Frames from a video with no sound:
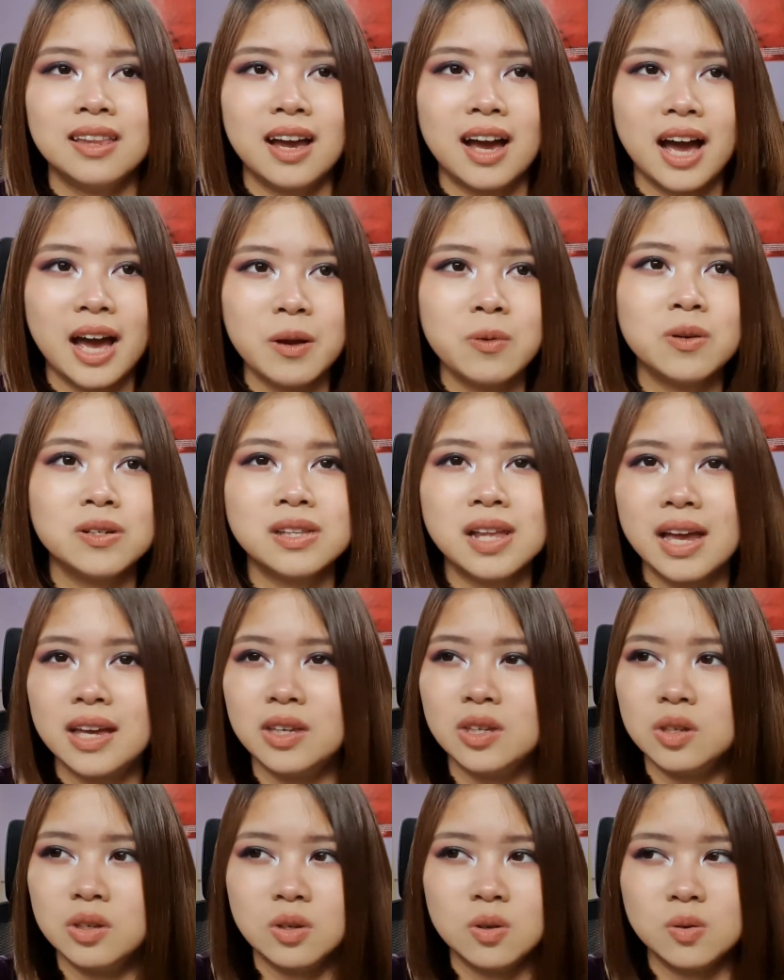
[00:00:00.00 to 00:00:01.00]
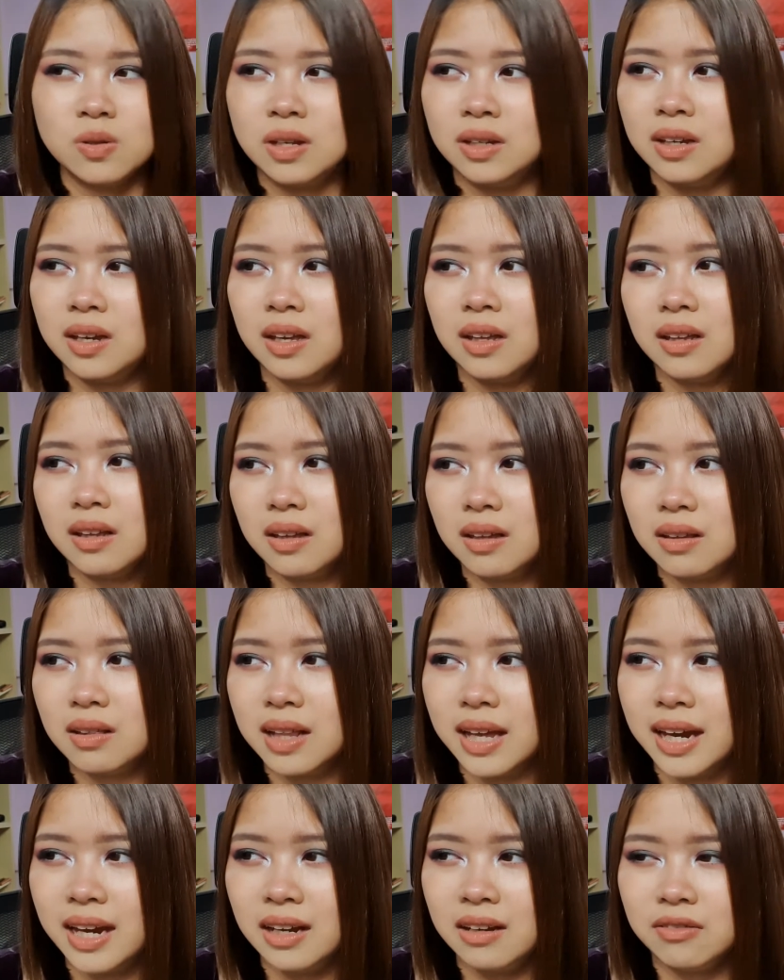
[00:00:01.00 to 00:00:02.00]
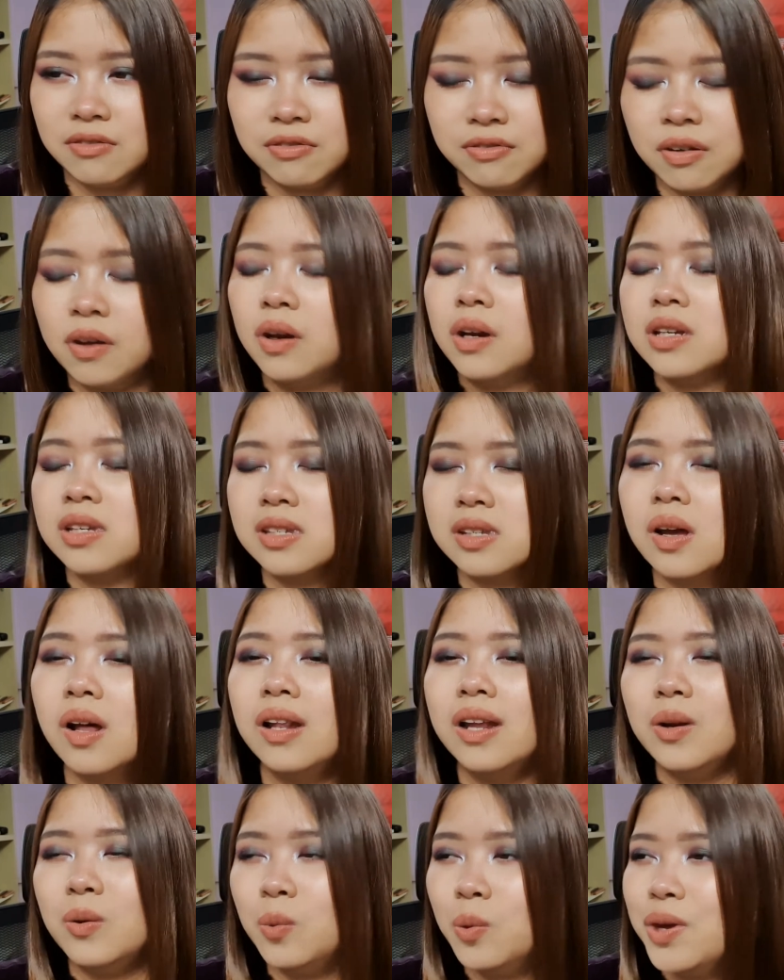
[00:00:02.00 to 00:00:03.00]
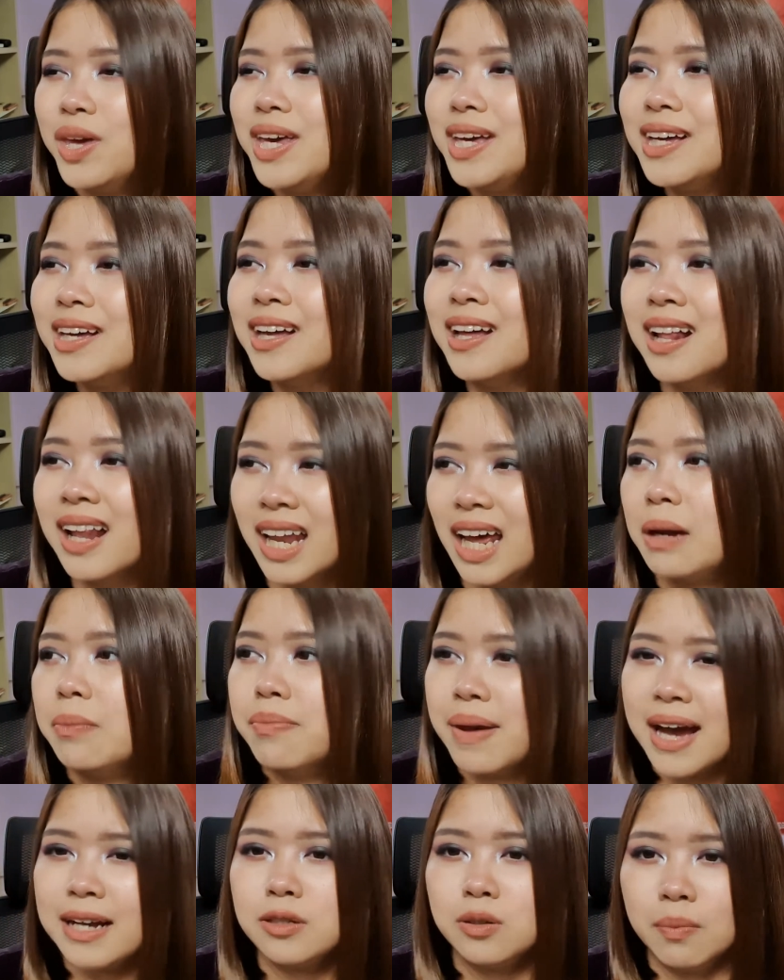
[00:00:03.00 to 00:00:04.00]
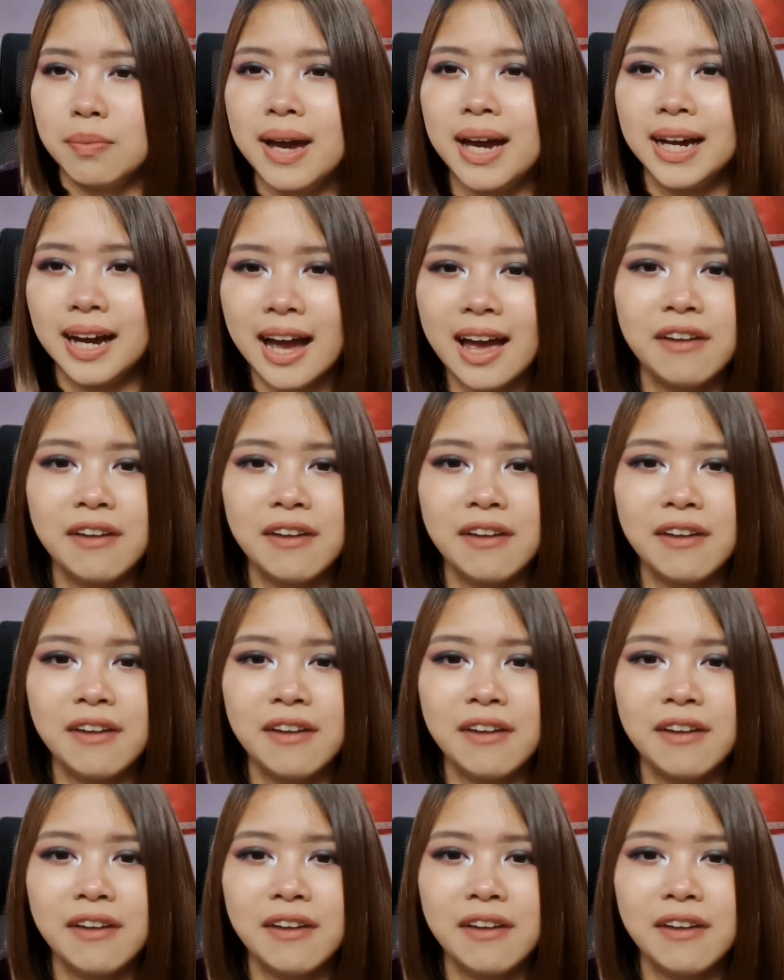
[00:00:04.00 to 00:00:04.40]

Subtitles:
I was like using it like for a solid week, like back to back.